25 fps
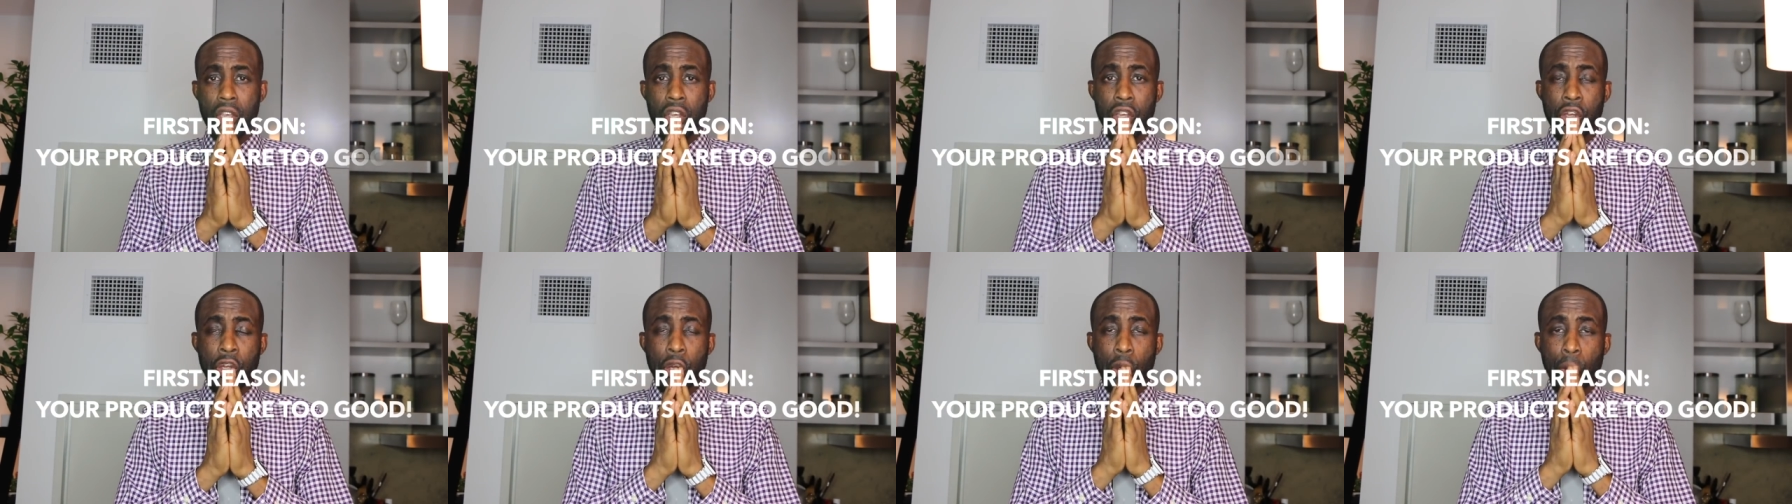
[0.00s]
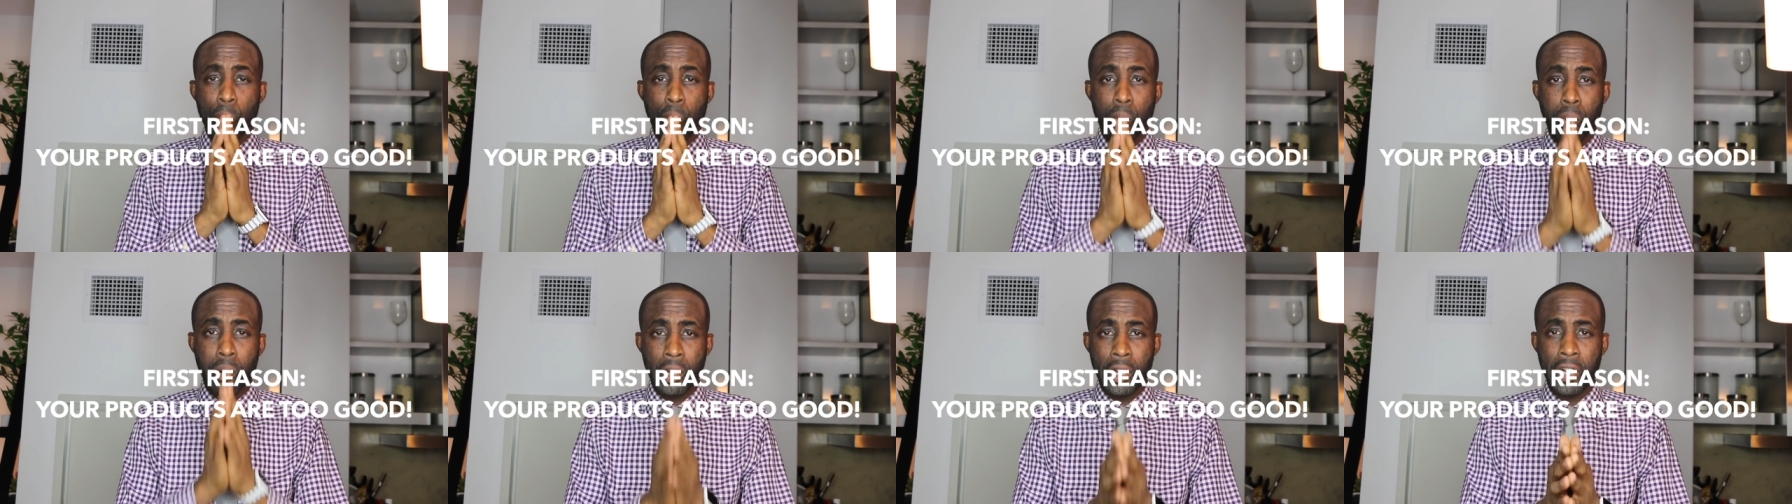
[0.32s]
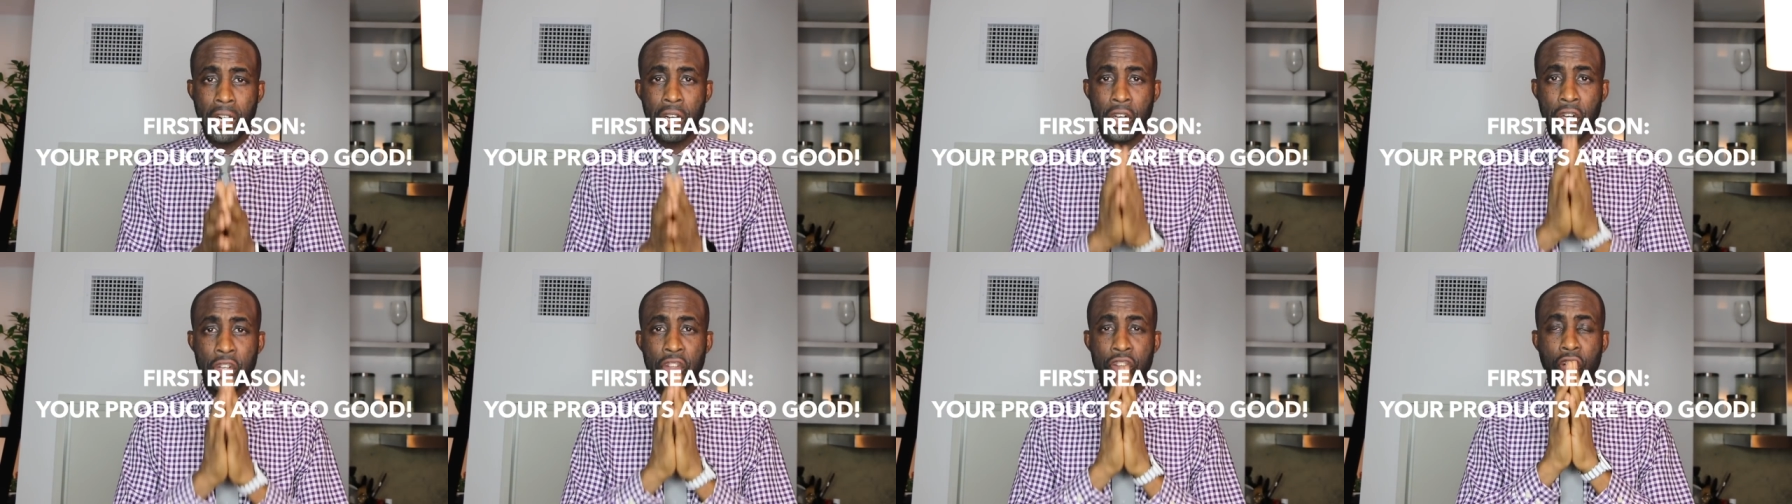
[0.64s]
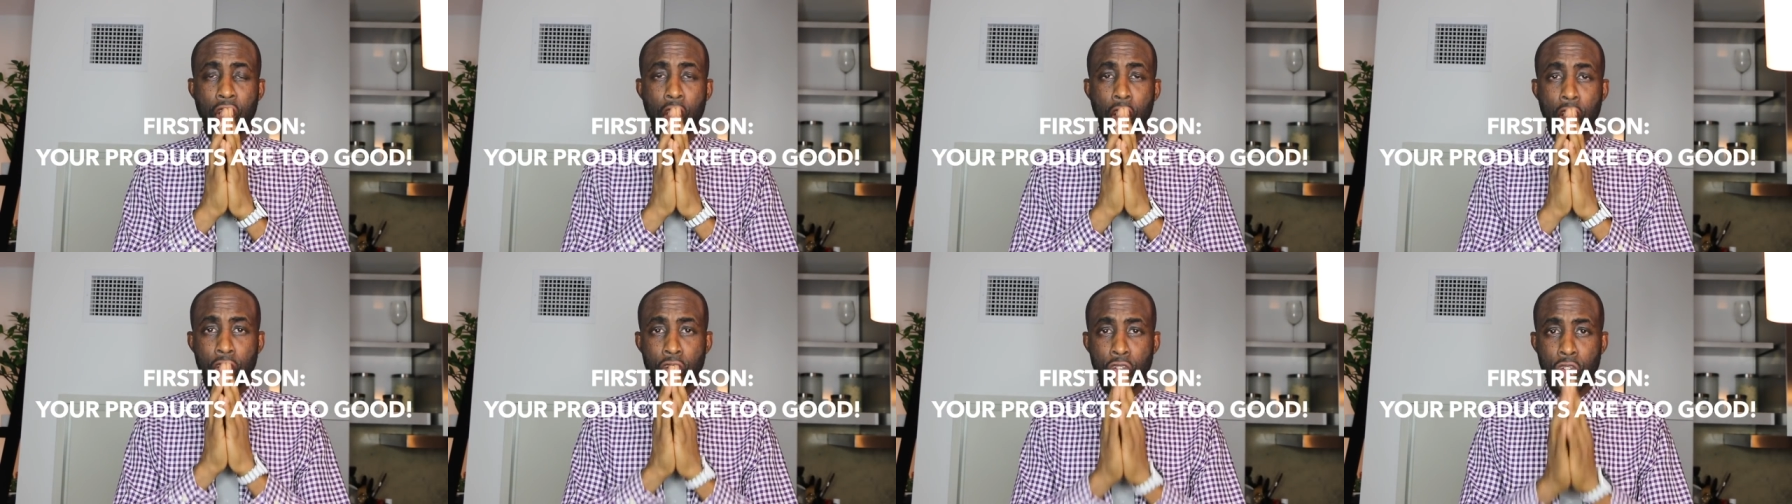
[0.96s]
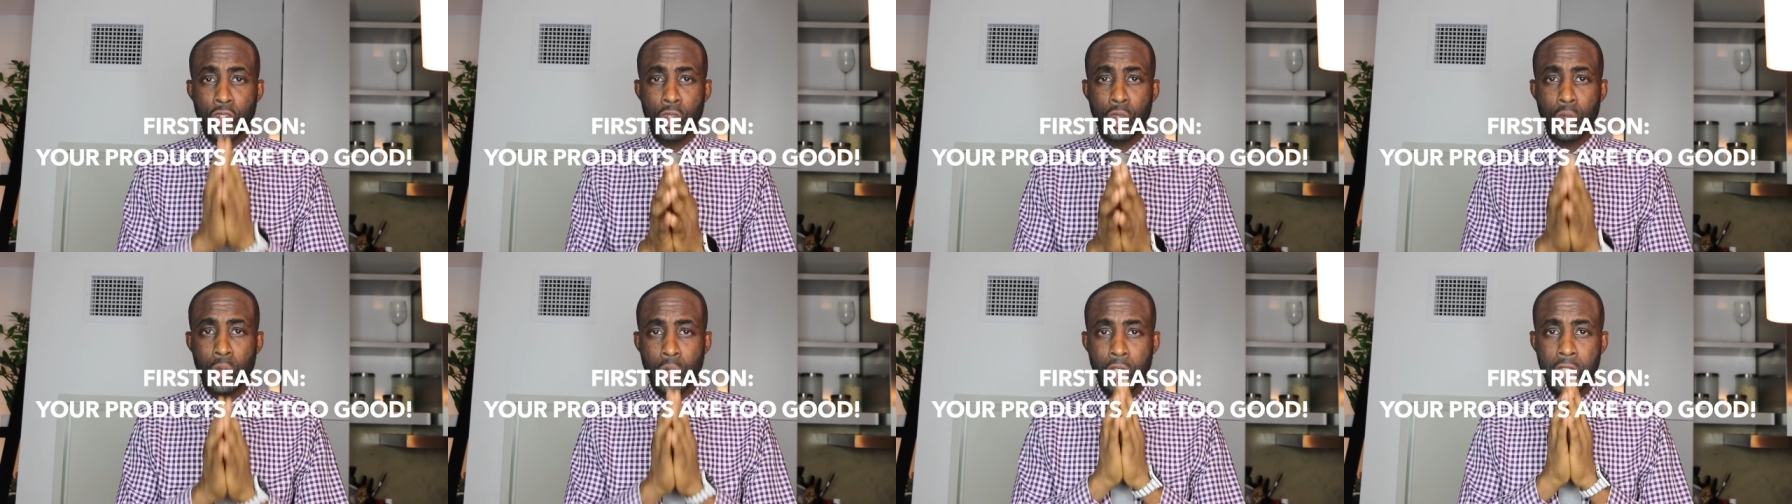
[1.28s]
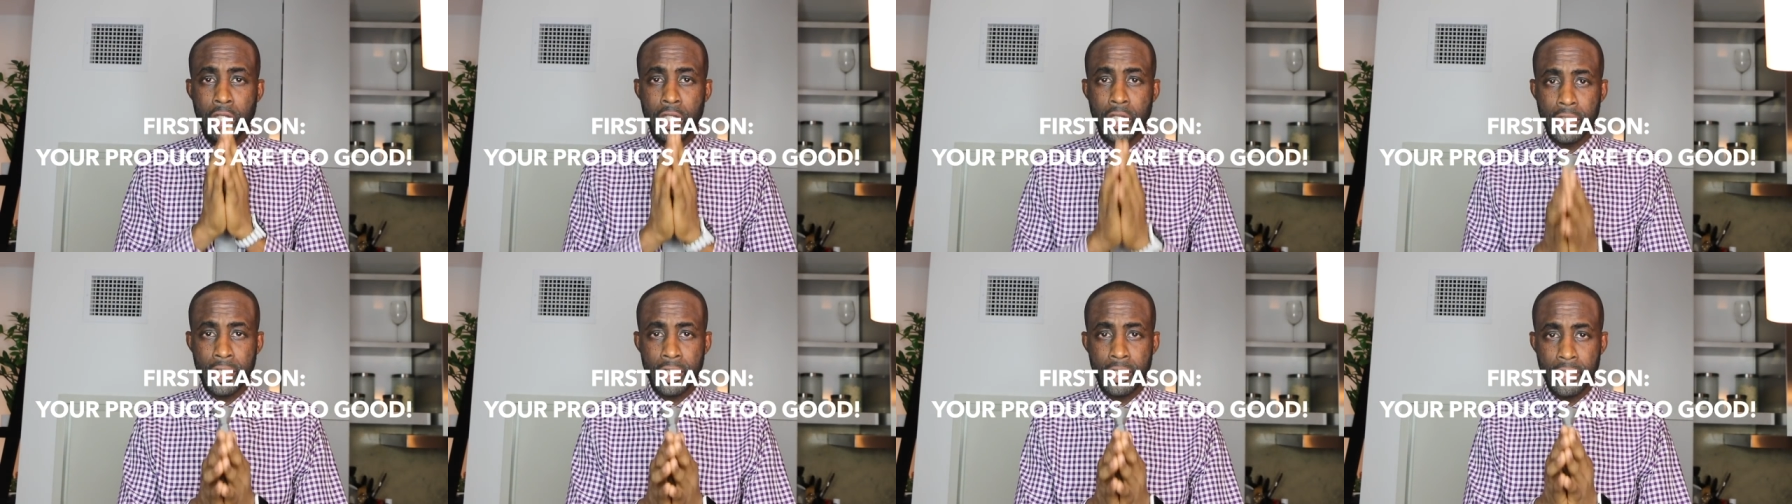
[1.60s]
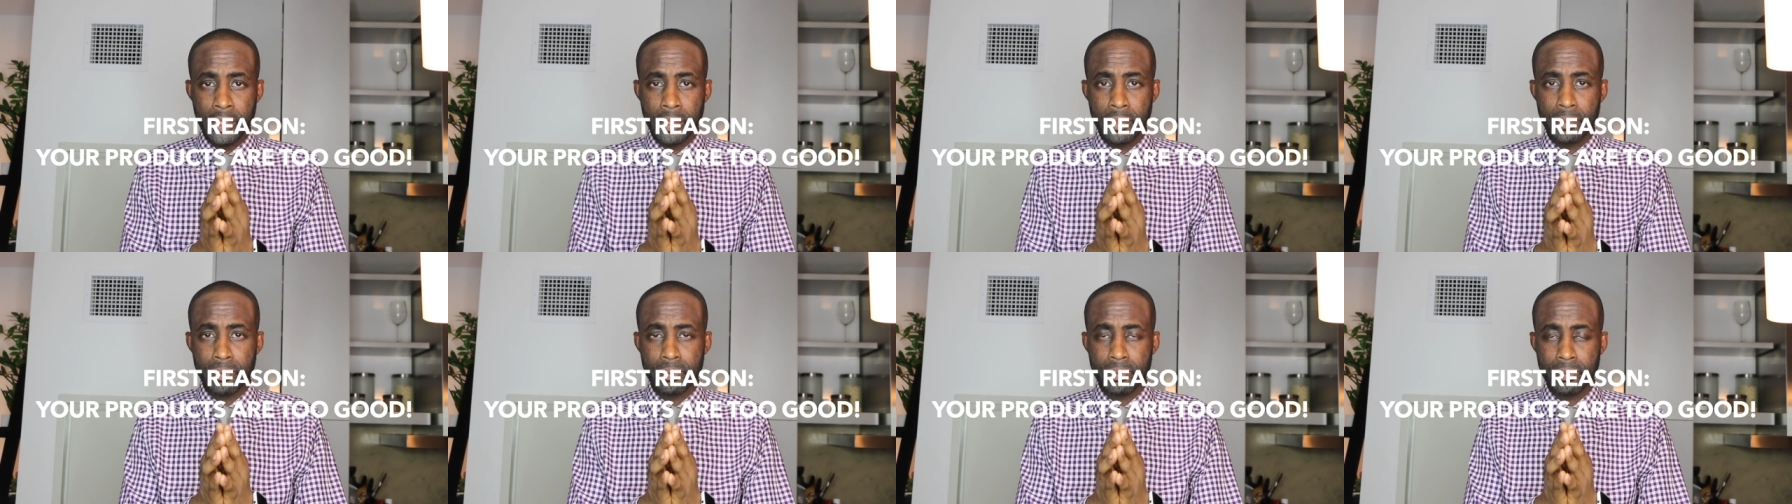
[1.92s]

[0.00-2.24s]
Your products are too good.